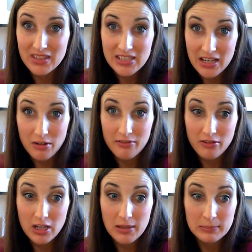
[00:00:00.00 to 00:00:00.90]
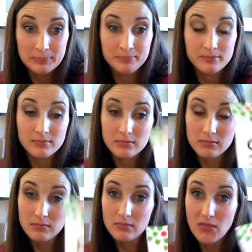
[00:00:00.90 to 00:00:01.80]
dairy-free.
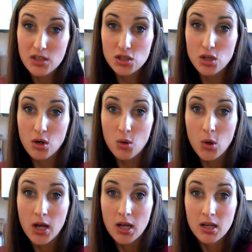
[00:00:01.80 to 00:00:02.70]
So